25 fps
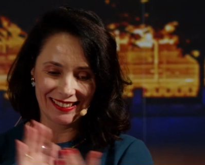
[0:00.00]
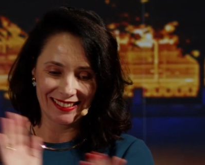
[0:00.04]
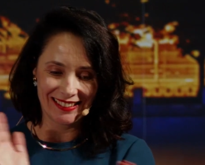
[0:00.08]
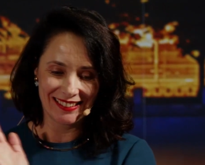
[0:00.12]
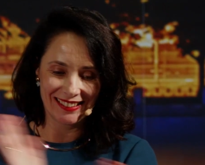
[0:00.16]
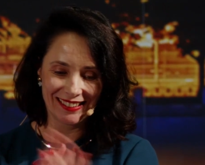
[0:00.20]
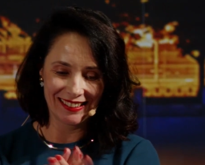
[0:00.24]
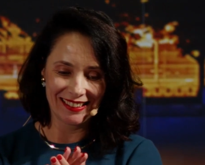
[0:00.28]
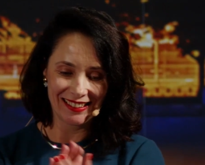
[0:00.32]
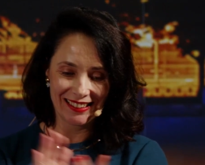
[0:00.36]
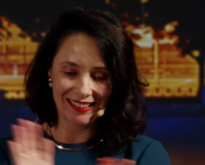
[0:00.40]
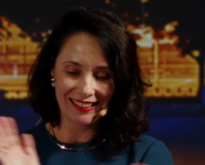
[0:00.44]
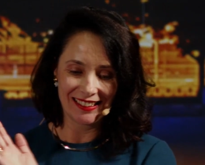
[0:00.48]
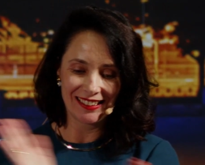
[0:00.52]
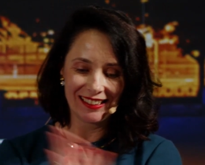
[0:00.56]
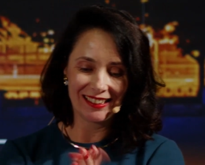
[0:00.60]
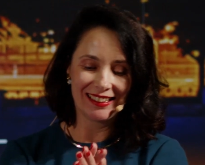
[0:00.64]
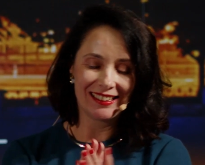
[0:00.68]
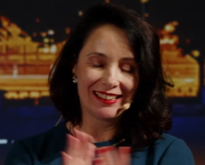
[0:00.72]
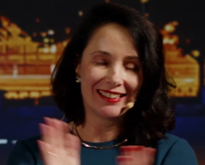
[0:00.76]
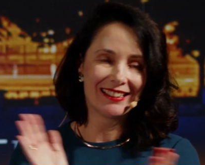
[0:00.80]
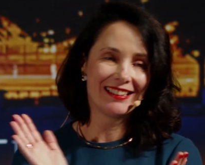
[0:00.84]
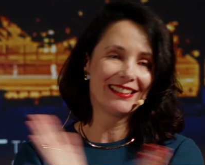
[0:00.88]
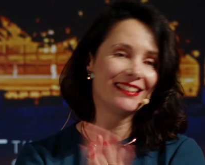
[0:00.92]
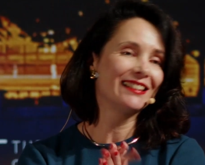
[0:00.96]

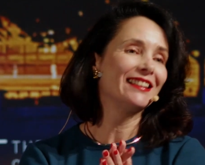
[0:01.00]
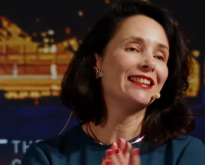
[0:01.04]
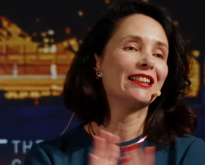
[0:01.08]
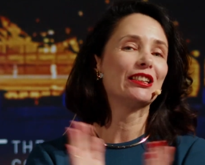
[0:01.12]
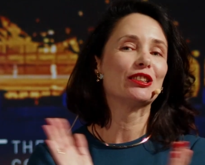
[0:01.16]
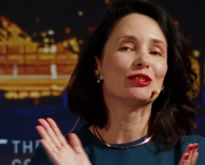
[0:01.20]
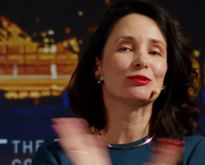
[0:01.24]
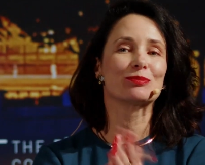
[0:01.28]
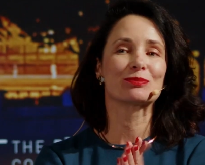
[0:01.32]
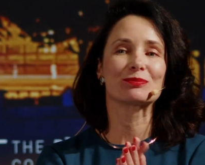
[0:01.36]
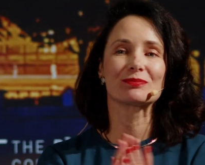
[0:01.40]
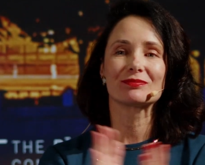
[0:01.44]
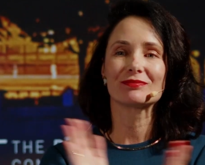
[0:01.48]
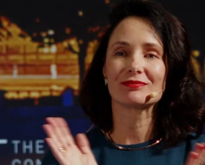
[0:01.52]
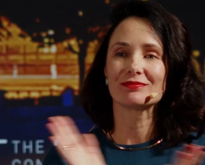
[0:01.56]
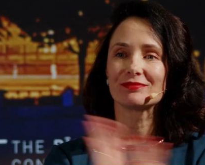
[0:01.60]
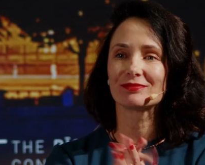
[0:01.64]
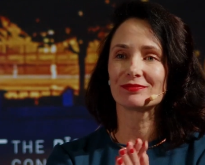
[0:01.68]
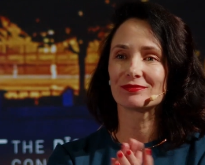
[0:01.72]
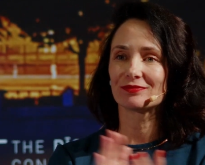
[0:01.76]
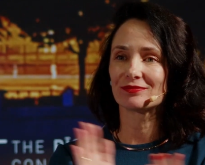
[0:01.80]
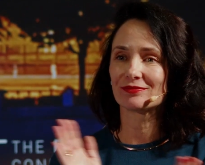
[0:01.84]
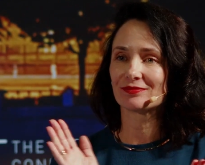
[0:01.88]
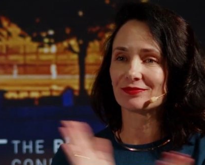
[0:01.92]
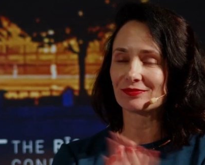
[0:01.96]

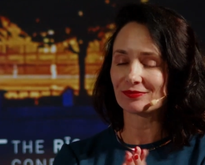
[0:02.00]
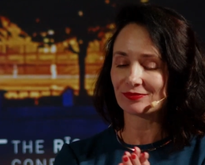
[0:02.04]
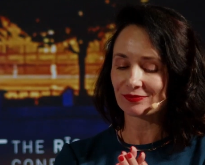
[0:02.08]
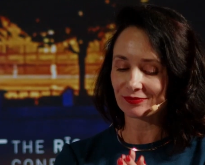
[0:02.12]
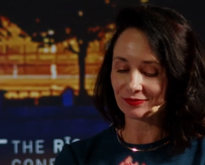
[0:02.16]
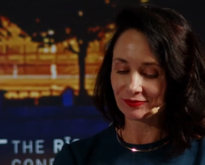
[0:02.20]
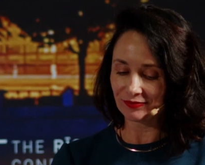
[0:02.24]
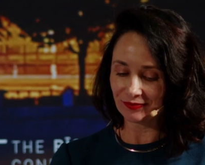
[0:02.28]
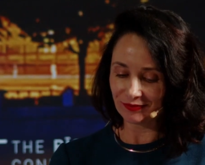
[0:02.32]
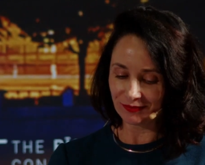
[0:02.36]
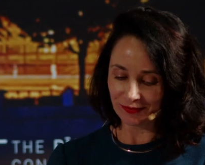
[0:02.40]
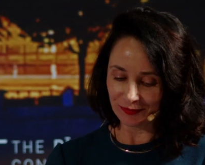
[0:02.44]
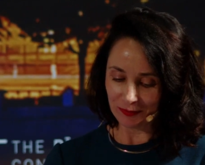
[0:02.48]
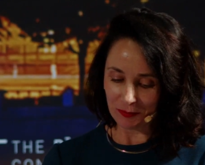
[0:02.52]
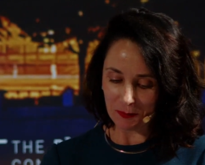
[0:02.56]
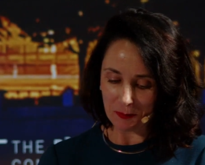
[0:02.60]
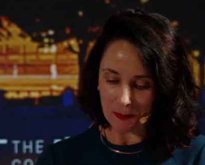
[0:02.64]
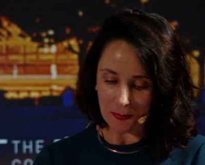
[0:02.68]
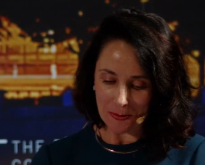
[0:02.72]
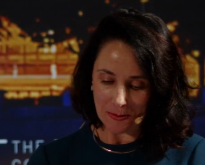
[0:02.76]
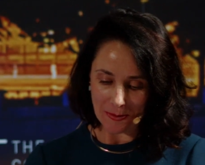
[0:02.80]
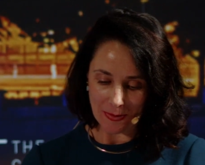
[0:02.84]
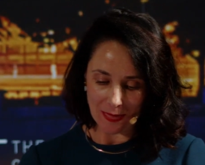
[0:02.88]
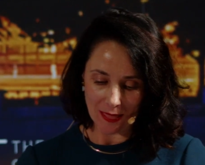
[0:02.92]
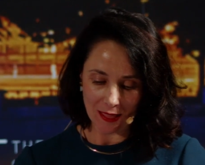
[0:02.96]

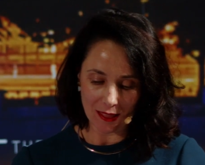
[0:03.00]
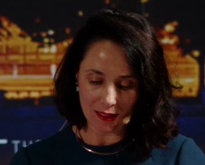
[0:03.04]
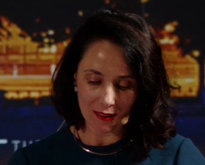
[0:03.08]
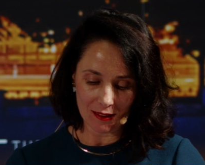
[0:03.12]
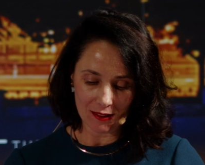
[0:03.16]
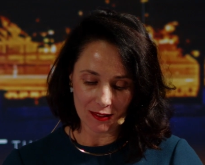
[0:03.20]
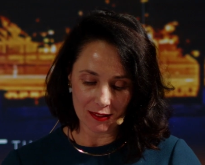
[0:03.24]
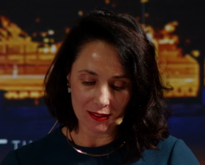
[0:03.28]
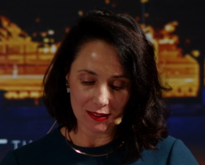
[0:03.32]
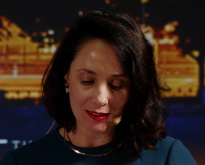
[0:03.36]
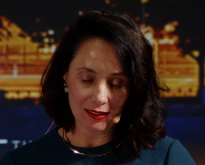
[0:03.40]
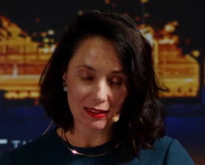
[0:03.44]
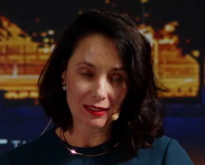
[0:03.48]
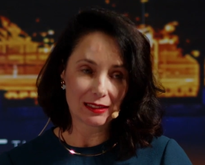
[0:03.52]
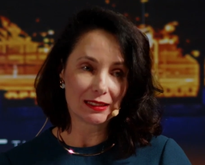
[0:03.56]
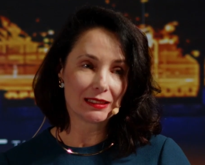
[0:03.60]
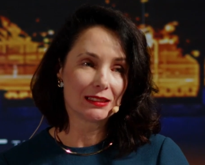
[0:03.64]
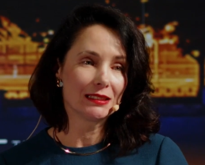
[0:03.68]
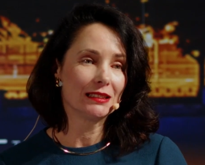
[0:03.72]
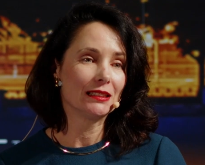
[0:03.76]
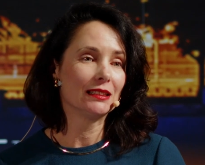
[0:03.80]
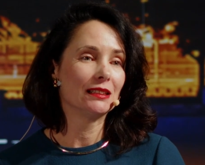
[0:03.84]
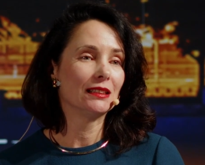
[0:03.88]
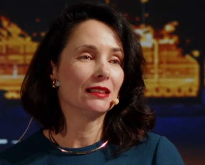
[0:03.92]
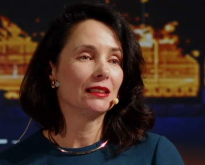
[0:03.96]

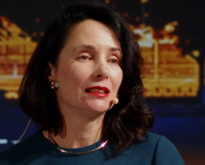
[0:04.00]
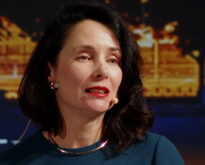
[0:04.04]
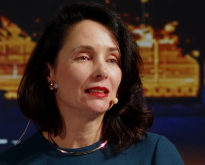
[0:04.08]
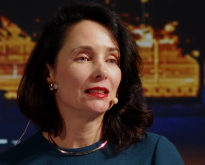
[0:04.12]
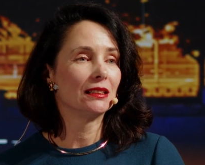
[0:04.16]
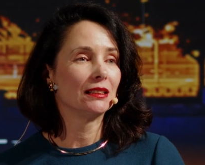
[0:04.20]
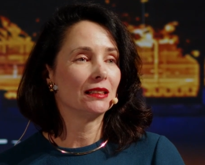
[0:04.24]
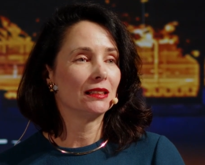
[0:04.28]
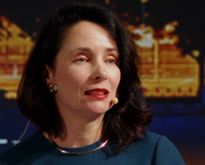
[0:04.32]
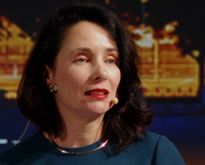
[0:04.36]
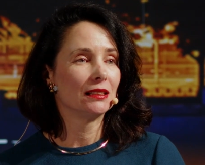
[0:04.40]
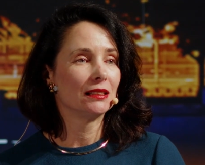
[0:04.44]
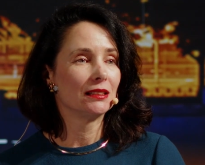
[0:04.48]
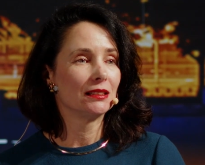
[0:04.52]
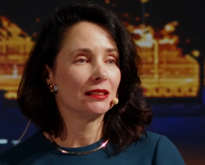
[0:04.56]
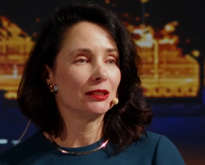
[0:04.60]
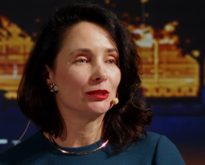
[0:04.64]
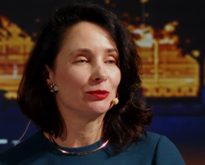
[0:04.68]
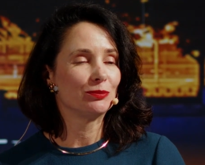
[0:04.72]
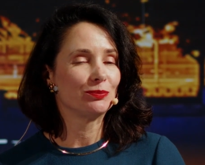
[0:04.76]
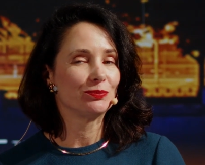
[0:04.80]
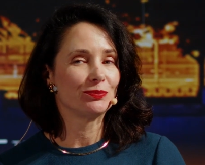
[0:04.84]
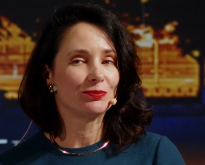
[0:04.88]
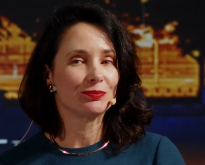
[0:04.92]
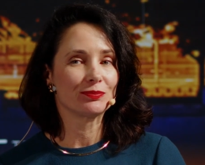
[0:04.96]

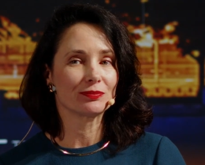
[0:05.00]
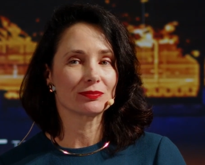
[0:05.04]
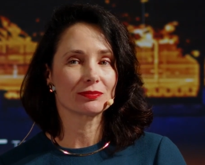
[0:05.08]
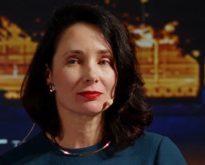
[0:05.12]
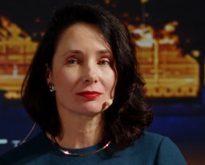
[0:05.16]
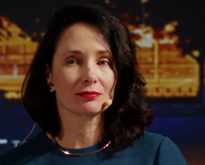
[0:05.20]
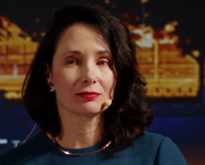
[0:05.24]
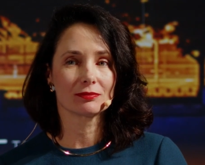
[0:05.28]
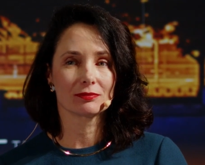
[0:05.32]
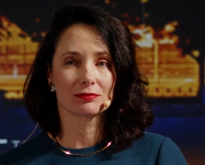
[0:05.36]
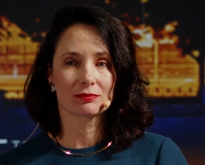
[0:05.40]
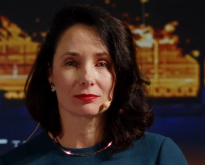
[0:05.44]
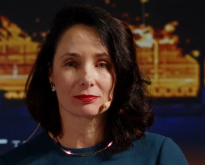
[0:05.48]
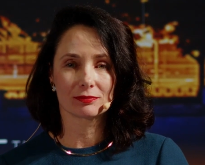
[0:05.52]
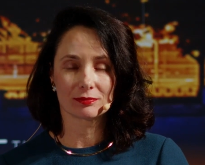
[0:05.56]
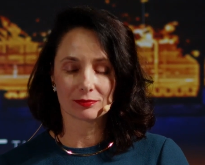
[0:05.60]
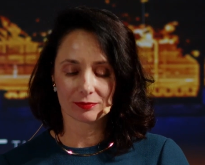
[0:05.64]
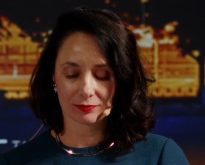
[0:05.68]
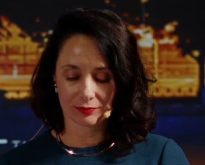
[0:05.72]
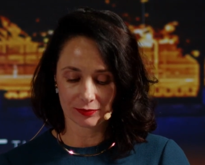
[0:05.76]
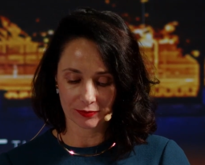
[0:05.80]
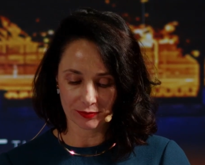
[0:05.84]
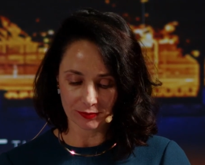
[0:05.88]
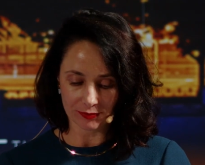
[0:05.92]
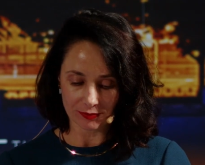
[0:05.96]

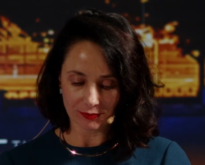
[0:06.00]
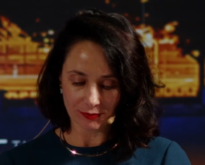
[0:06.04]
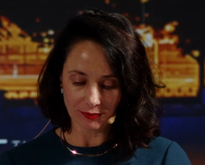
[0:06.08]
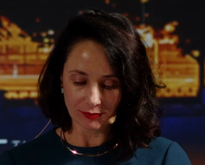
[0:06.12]
No one is speaking in this clip.